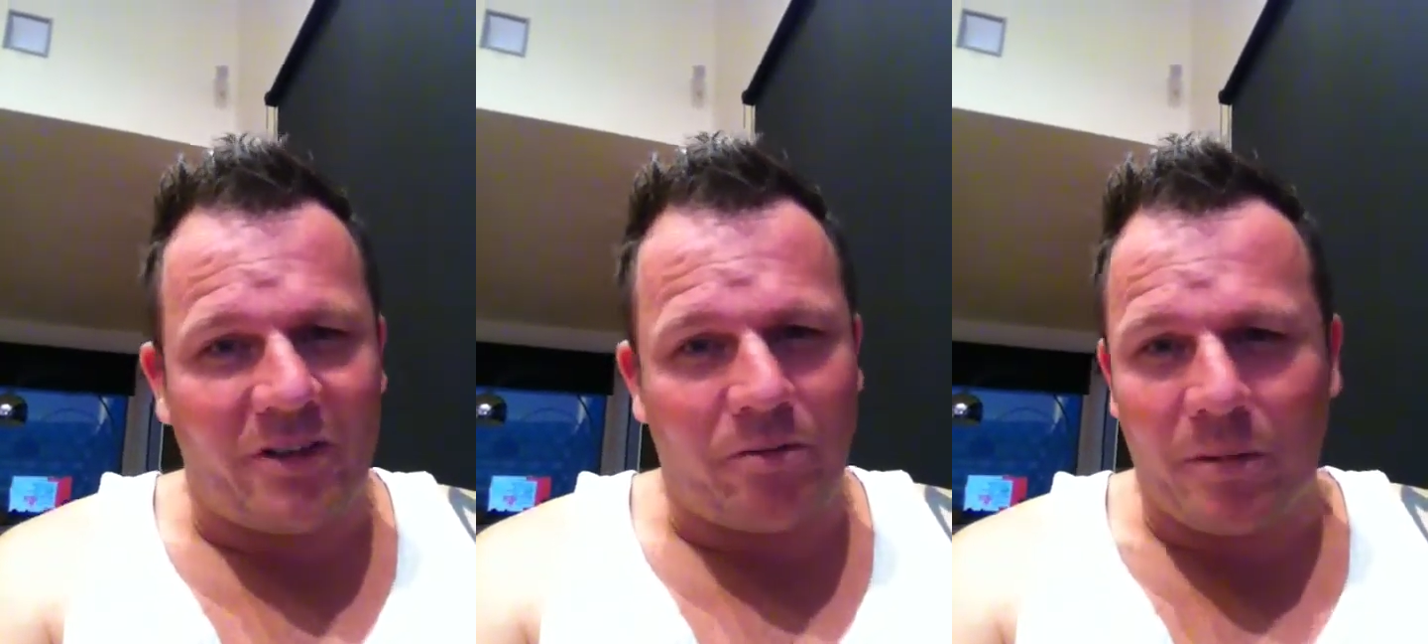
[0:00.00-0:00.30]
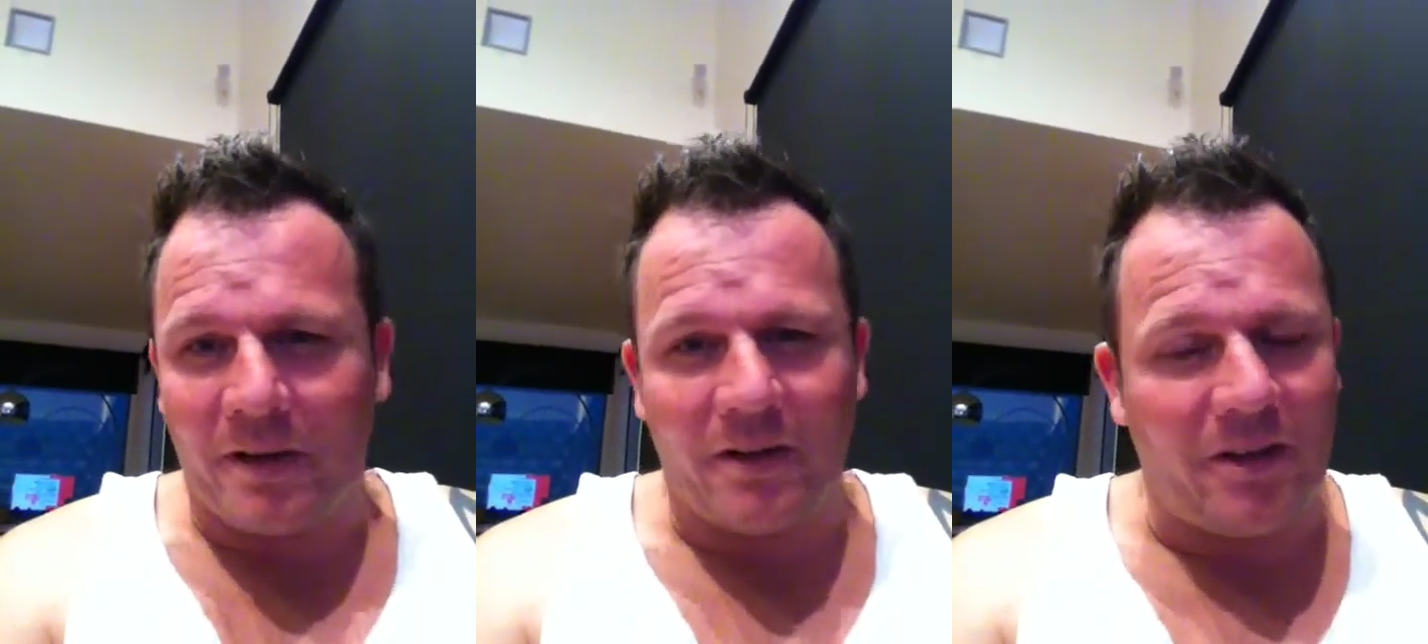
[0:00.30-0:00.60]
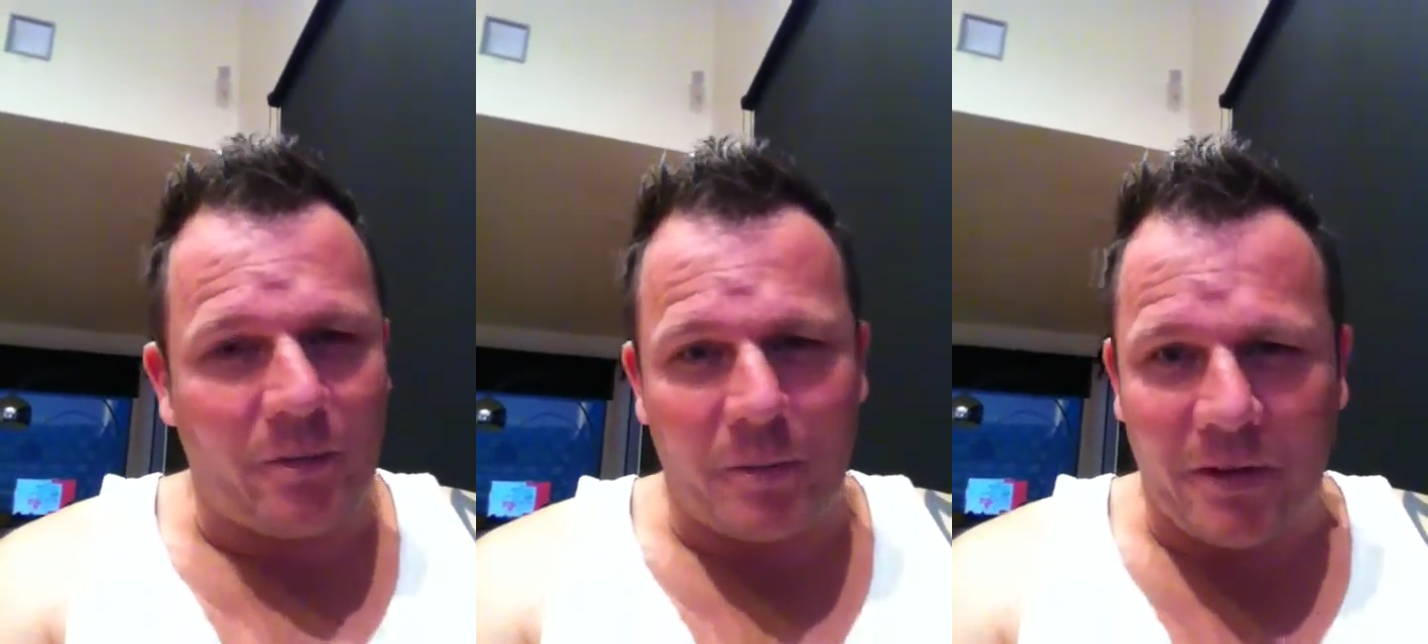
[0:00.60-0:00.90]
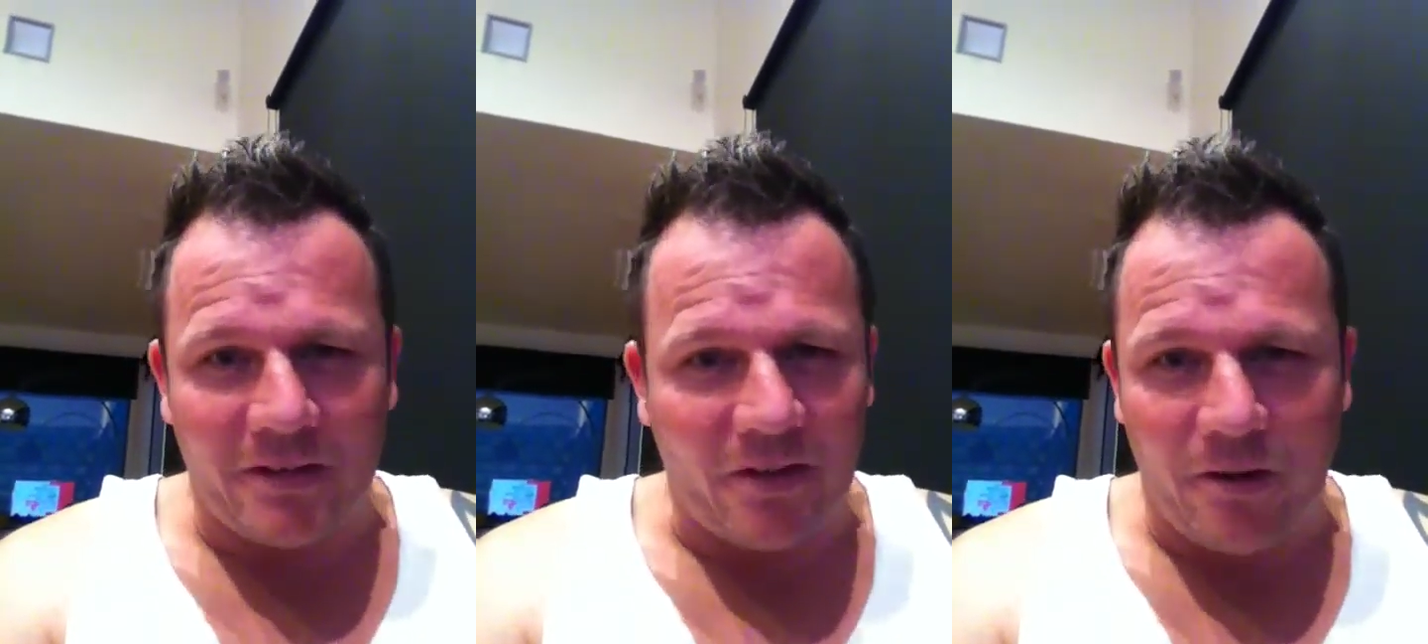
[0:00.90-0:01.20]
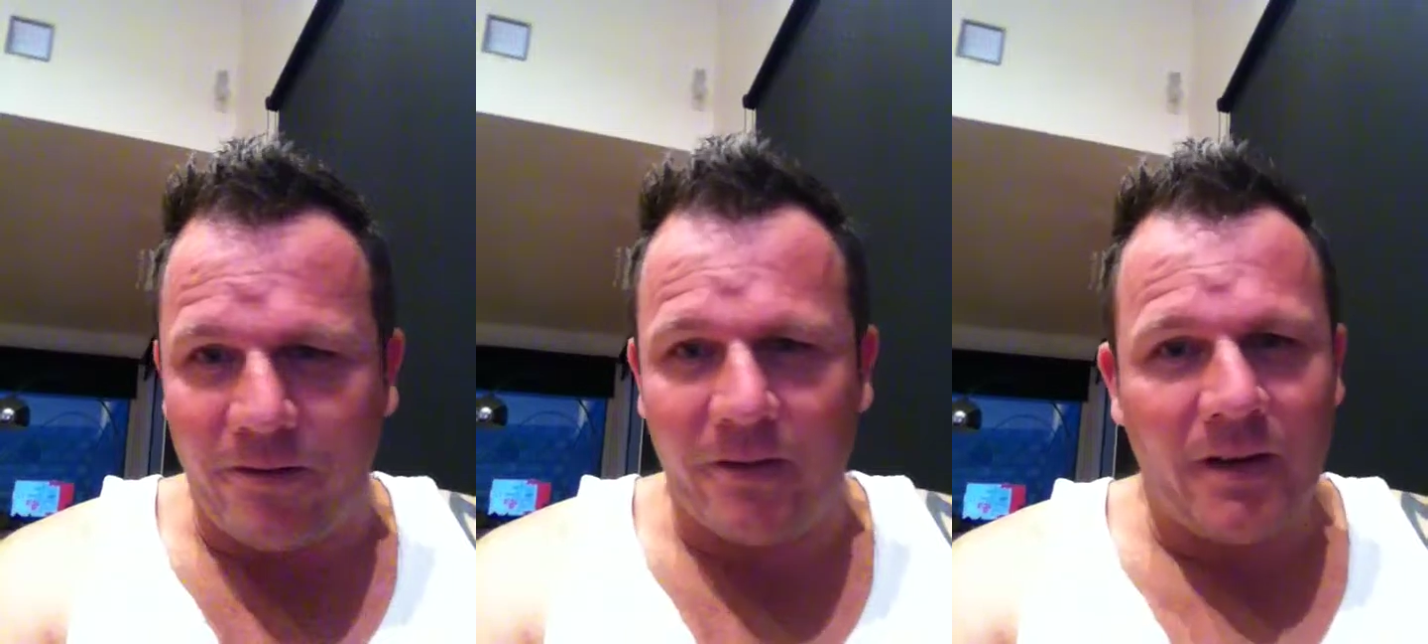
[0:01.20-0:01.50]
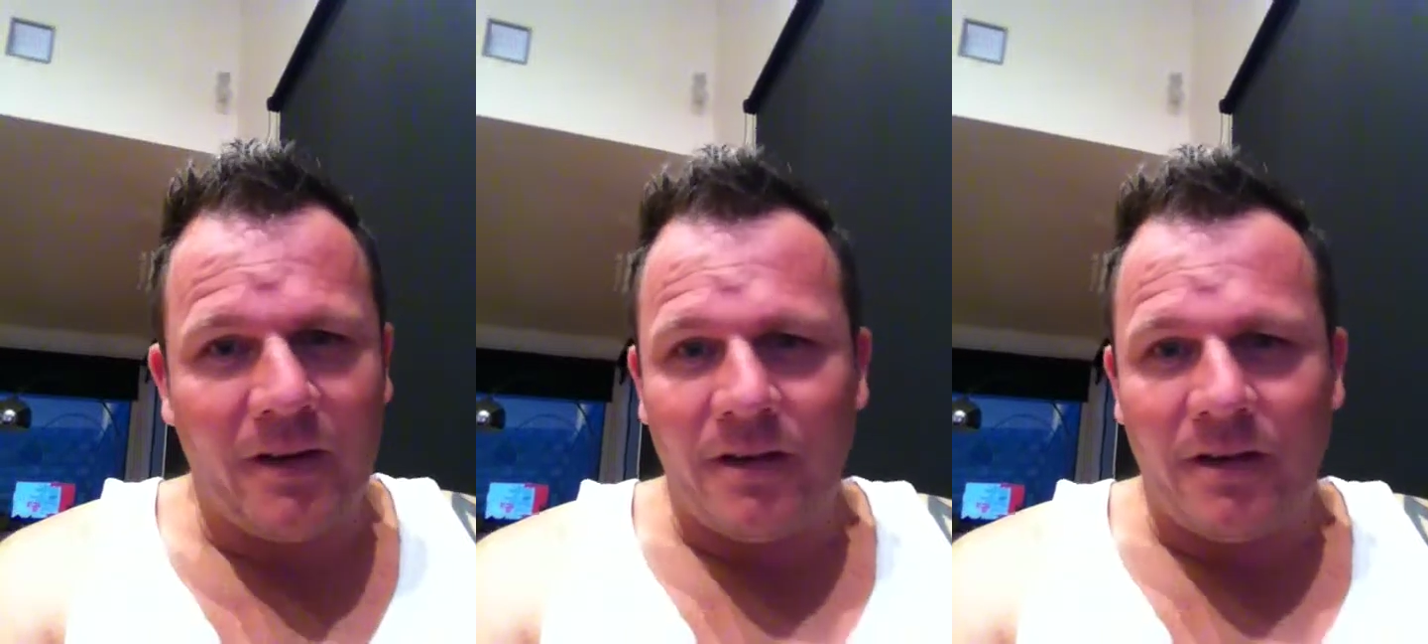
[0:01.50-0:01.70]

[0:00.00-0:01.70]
She's probably going to tell me to piss off.